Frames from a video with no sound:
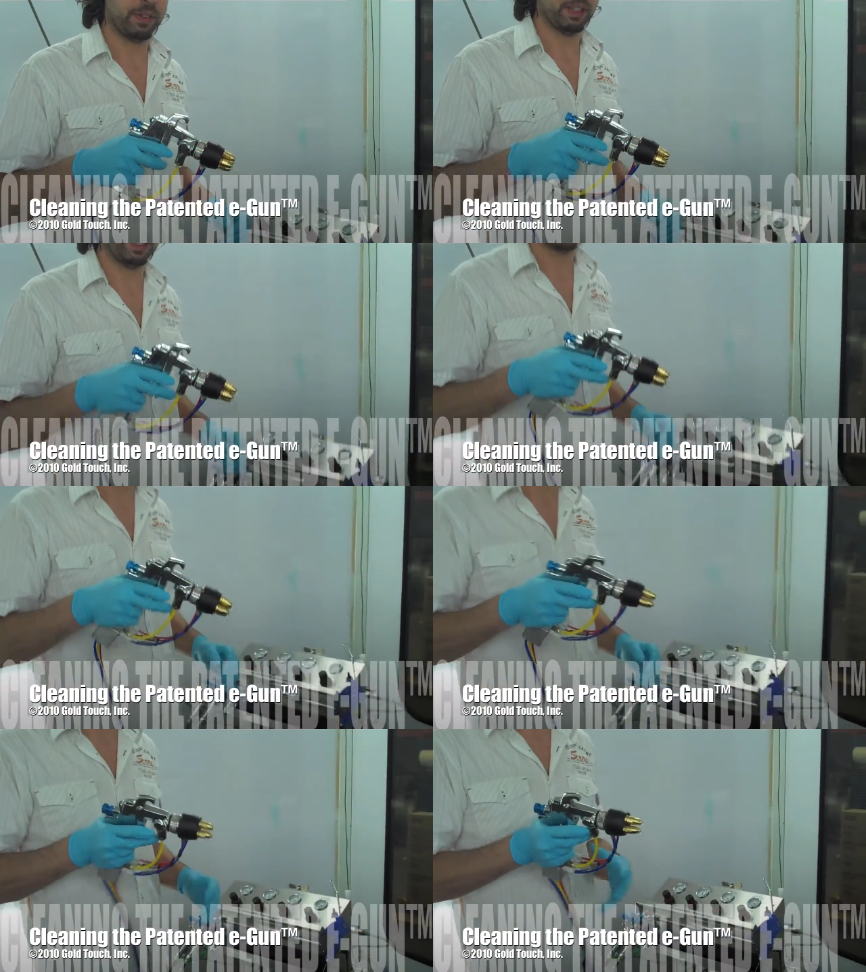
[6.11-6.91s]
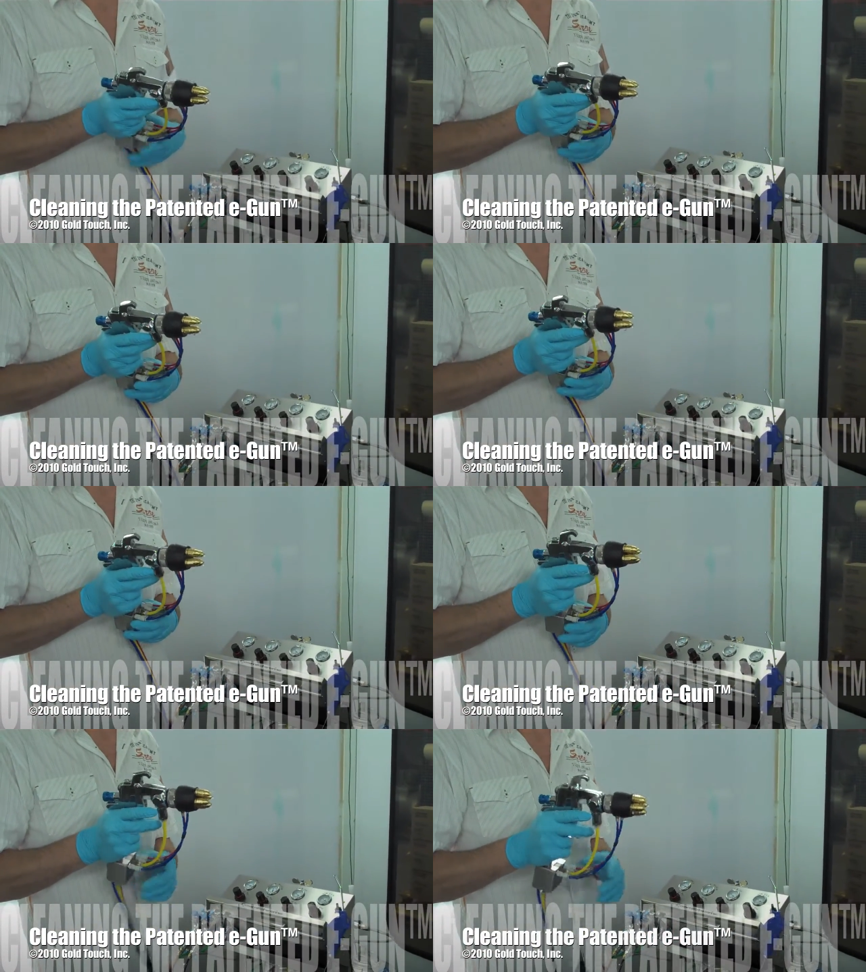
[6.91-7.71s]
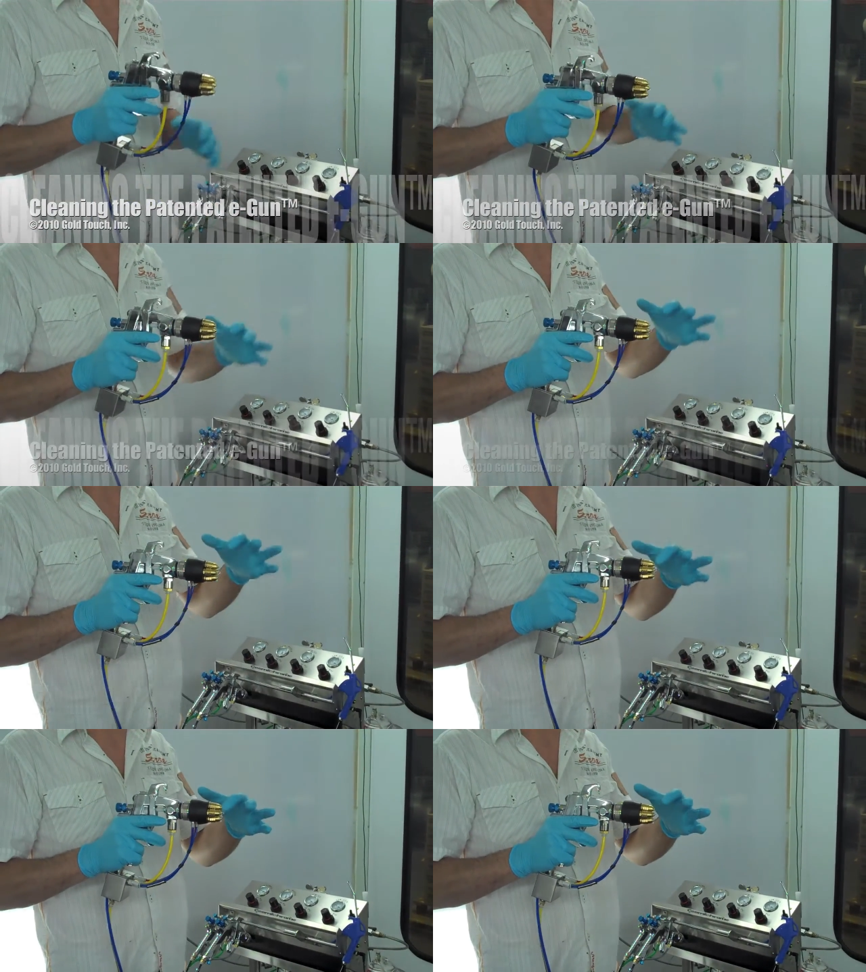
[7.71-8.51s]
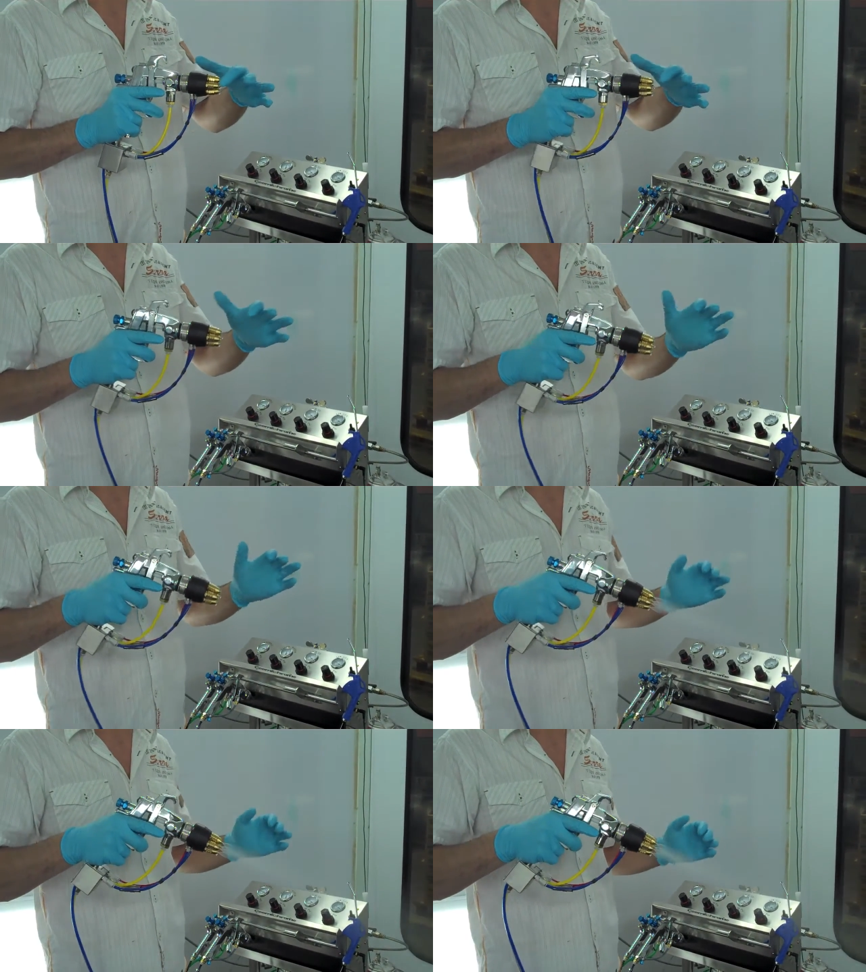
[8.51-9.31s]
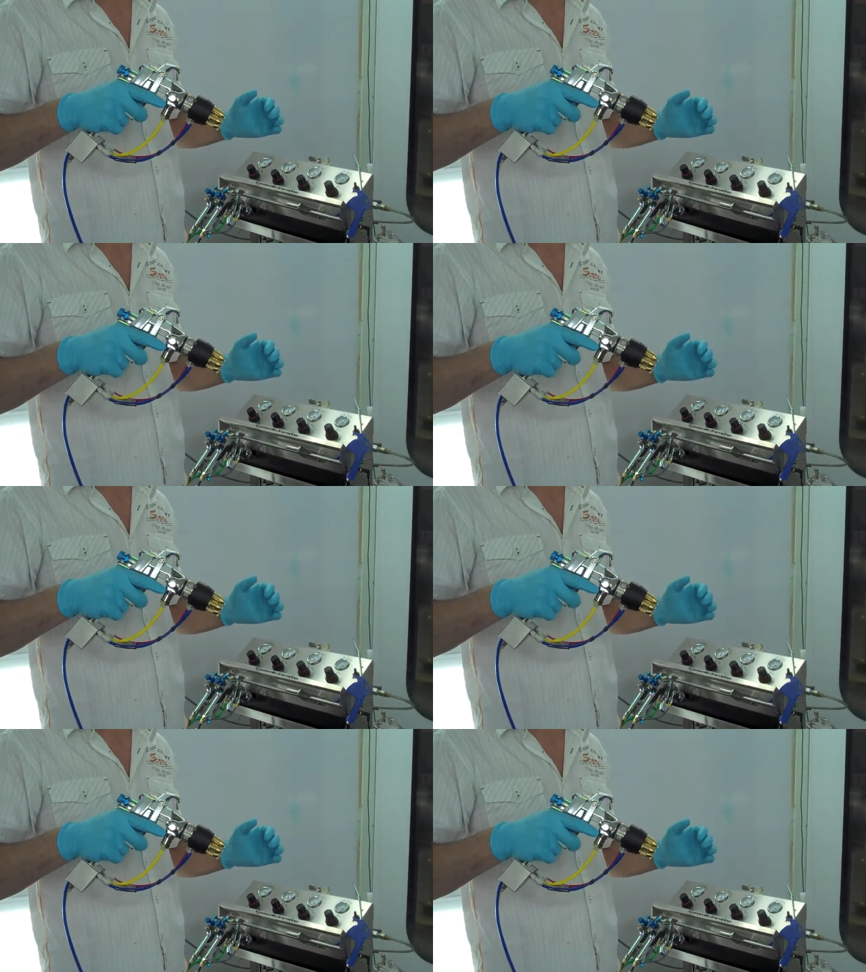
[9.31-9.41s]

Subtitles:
Nobody's mouth can be seen.